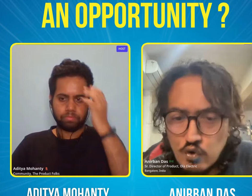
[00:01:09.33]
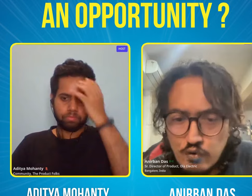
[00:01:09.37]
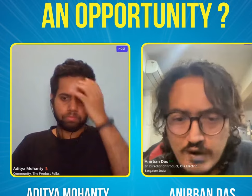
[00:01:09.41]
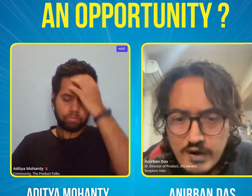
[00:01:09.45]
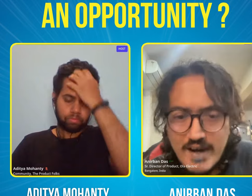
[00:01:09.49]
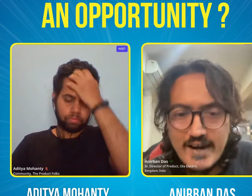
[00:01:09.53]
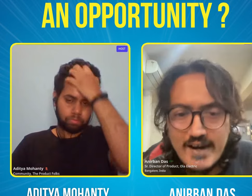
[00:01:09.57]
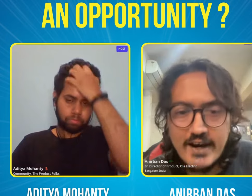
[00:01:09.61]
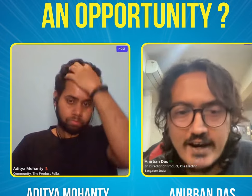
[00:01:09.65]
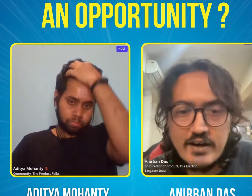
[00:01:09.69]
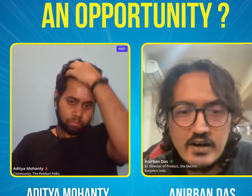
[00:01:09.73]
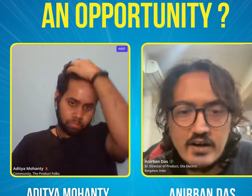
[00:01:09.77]

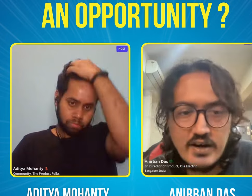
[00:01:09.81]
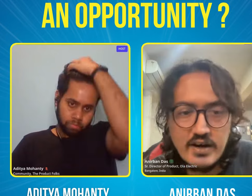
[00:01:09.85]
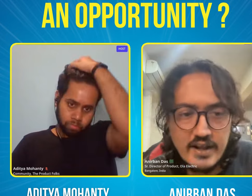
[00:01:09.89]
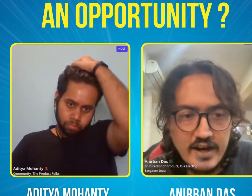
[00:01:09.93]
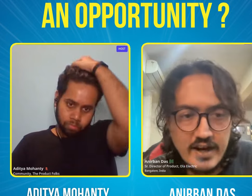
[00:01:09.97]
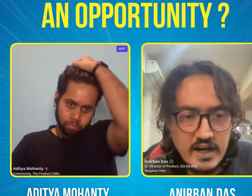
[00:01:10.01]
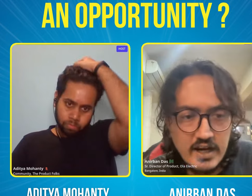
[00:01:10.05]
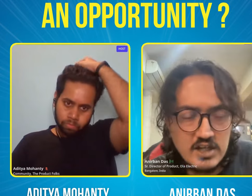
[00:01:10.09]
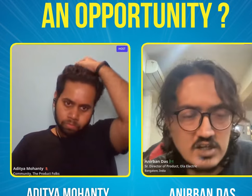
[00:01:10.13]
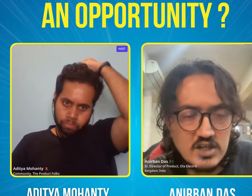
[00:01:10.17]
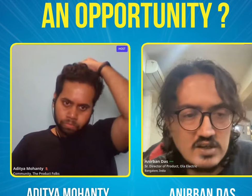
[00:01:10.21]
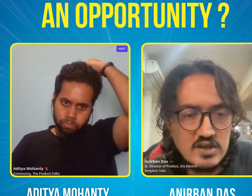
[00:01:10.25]
You will
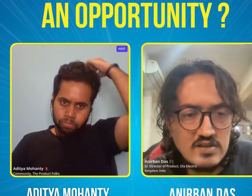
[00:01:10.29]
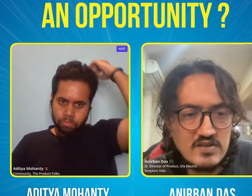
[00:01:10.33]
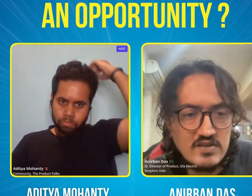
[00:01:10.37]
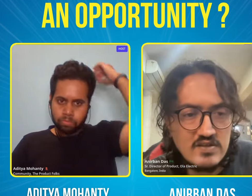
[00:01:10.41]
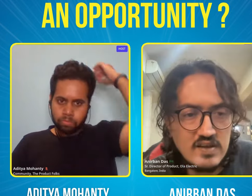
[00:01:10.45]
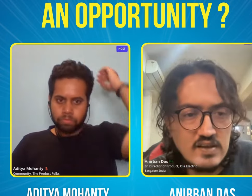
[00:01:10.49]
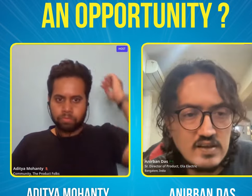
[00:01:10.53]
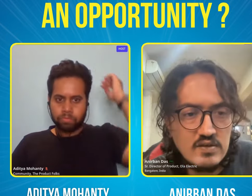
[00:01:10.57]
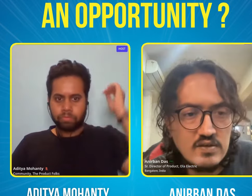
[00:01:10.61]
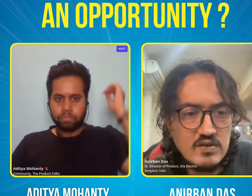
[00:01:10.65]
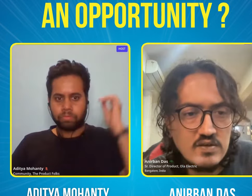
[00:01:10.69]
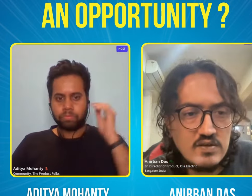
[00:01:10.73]
get a
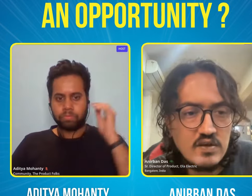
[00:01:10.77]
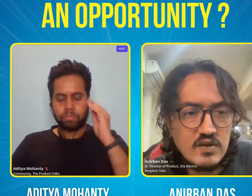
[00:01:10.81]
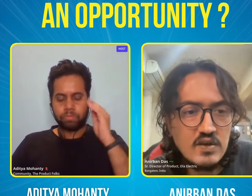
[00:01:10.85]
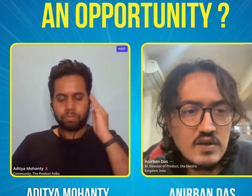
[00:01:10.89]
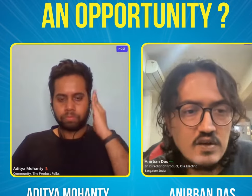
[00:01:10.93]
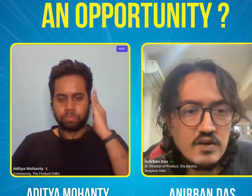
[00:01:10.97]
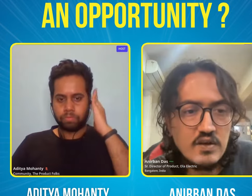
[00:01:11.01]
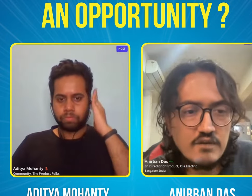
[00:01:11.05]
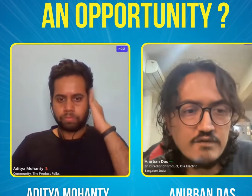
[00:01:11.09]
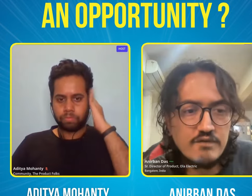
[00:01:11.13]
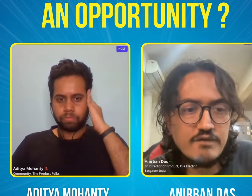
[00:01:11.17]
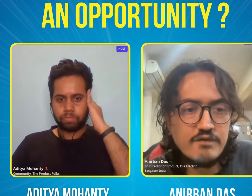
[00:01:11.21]
directional
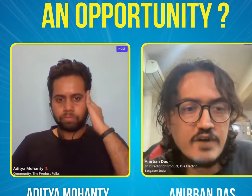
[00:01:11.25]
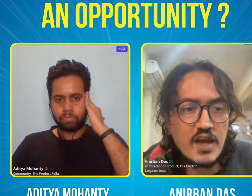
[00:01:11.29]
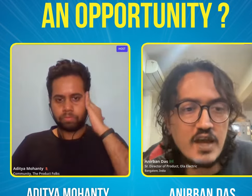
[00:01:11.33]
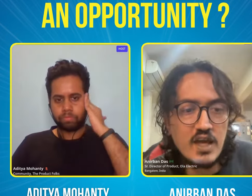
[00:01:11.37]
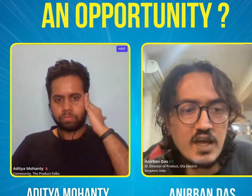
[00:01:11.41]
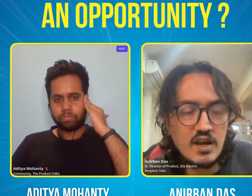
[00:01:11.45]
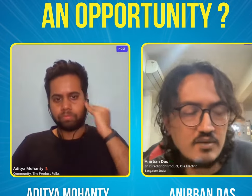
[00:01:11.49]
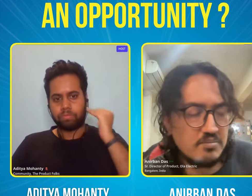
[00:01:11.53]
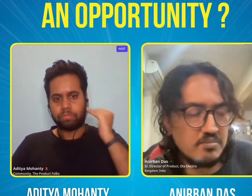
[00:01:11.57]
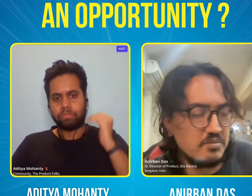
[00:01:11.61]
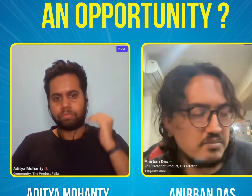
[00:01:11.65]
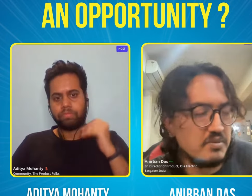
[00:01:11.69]
sense
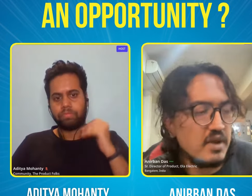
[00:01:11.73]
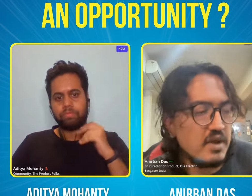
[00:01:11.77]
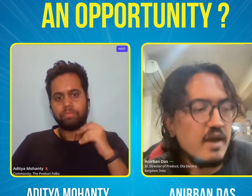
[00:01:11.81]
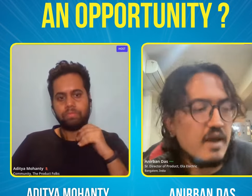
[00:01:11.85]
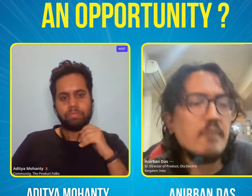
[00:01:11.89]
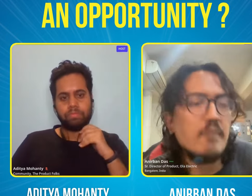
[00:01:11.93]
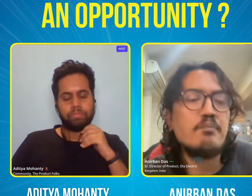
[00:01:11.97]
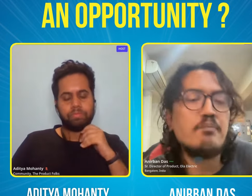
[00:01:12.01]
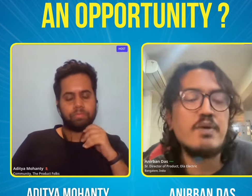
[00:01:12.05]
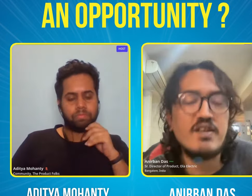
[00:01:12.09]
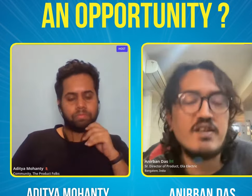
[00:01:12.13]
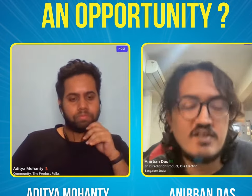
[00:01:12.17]

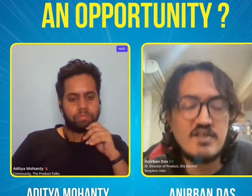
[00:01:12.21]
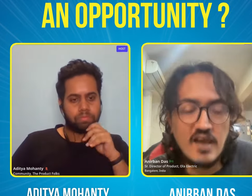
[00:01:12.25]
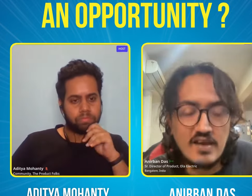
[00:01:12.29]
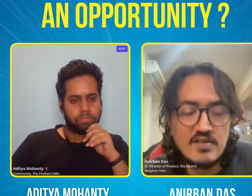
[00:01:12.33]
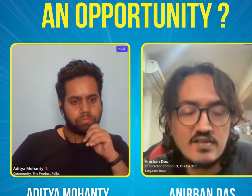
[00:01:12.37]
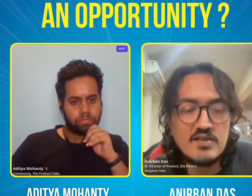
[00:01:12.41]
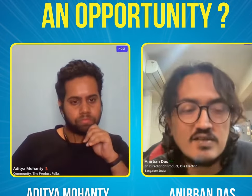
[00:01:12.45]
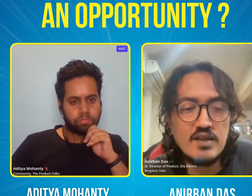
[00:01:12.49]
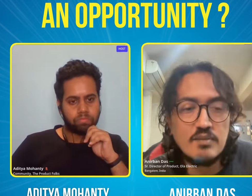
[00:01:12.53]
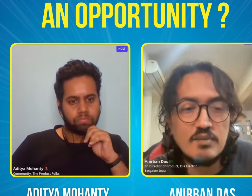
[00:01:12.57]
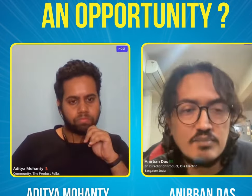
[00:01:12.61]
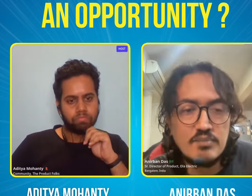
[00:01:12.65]
where a
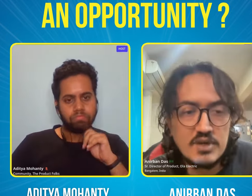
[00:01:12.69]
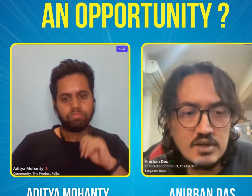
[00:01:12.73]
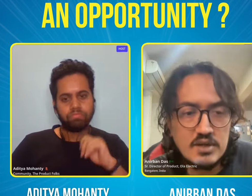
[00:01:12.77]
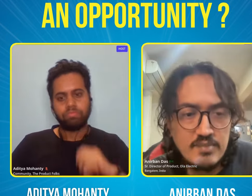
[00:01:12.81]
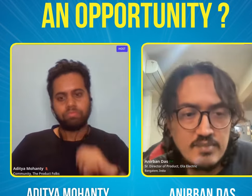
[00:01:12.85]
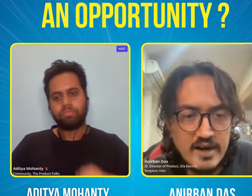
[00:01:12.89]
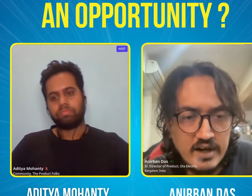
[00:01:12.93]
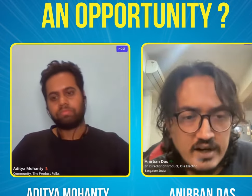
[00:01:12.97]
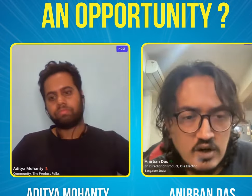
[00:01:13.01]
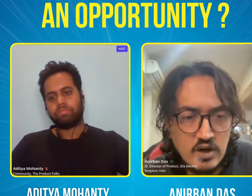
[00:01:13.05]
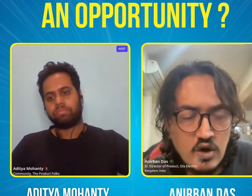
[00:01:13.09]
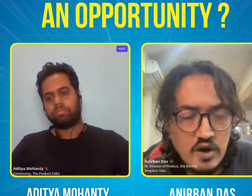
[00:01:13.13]
precise
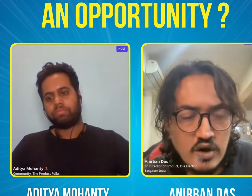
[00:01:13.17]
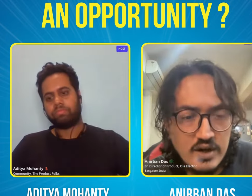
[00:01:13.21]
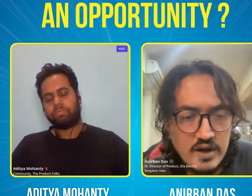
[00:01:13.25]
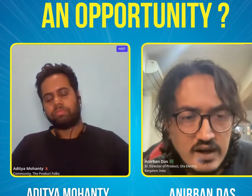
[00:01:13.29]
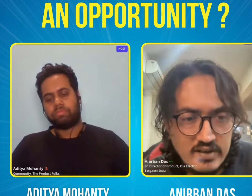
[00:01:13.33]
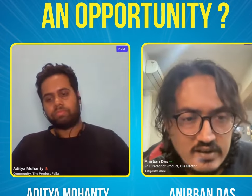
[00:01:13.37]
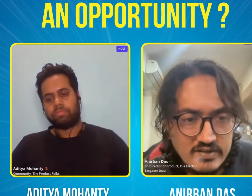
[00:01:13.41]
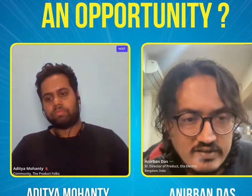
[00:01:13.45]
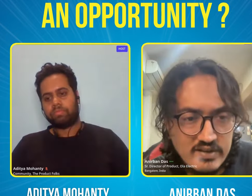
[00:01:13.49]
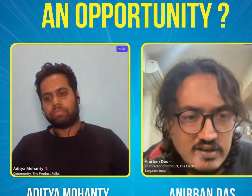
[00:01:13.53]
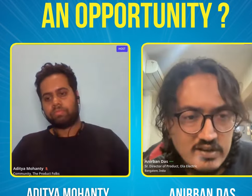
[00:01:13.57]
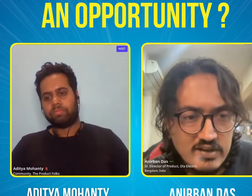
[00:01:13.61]
number might
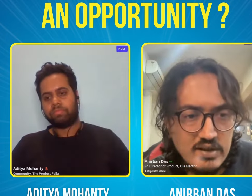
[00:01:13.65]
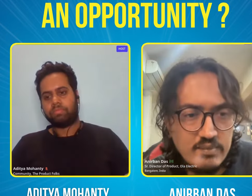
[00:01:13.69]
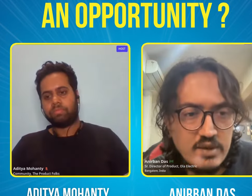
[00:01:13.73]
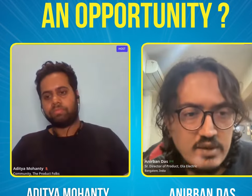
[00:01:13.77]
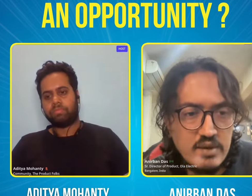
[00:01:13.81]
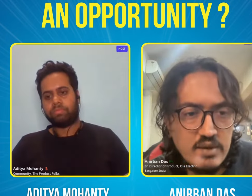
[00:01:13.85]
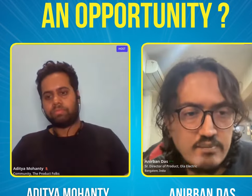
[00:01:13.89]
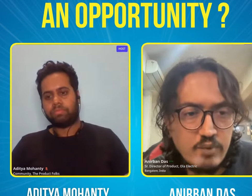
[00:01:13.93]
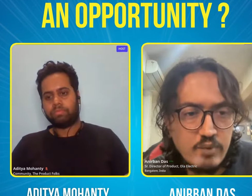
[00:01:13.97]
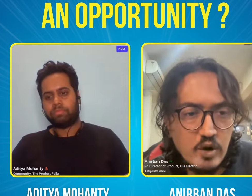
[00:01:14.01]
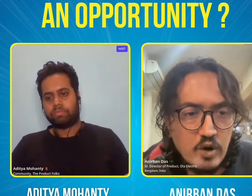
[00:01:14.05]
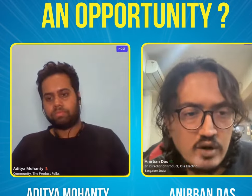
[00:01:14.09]
not
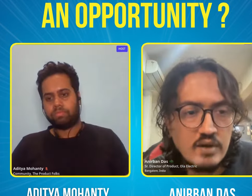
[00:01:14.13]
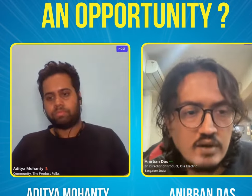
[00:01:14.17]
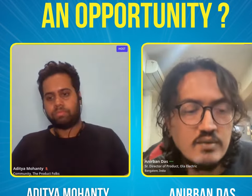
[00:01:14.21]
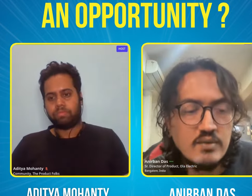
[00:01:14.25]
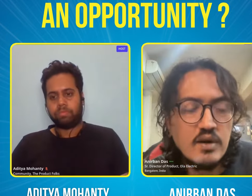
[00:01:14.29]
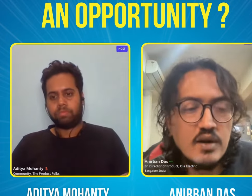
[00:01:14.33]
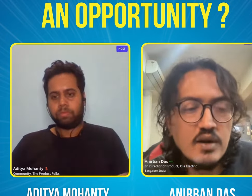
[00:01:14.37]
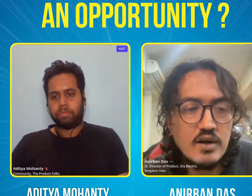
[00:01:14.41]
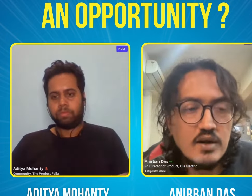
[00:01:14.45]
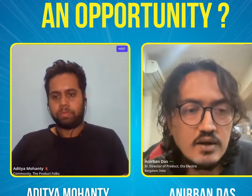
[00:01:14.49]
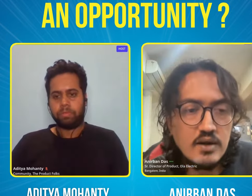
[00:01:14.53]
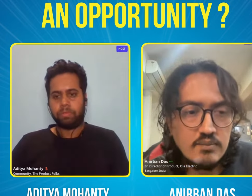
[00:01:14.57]
necessarily be
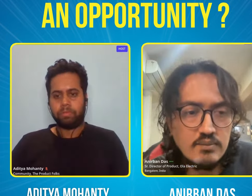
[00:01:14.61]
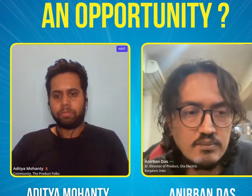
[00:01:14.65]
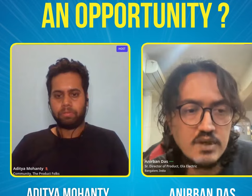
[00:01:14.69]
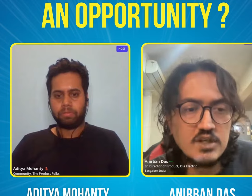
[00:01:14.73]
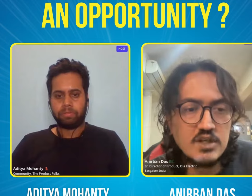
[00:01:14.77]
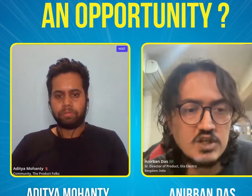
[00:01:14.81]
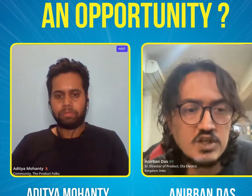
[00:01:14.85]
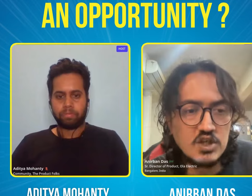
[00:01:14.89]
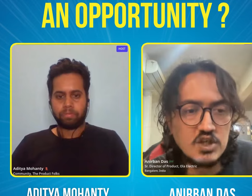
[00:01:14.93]
important,